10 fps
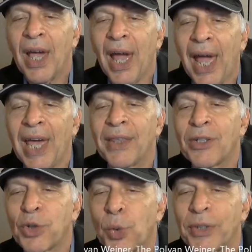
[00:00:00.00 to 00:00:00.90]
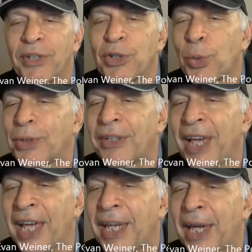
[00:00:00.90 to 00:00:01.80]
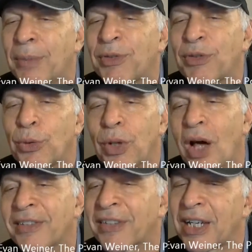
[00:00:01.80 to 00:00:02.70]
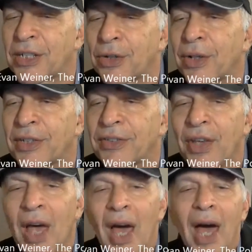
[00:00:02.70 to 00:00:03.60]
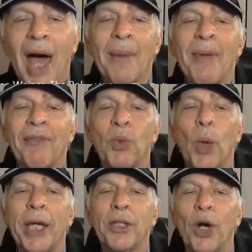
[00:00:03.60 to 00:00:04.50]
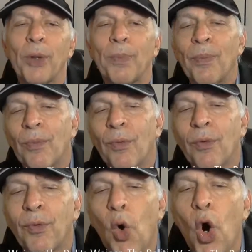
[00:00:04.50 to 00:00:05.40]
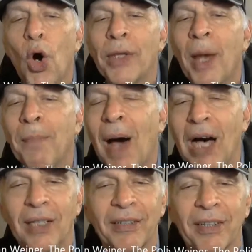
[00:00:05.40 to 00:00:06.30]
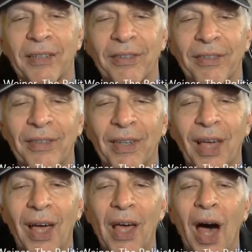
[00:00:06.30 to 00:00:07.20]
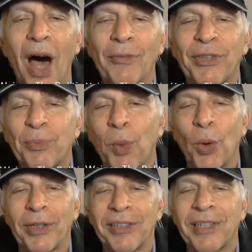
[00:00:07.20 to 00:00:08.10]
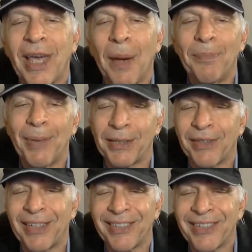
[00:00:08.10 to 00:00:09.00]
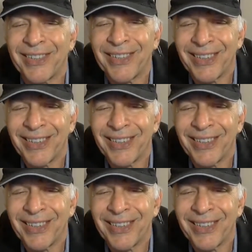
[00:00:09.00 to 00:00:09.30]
and the 2028 Games to Los Angeles. I'm Evan Wiener for the politics of sports business.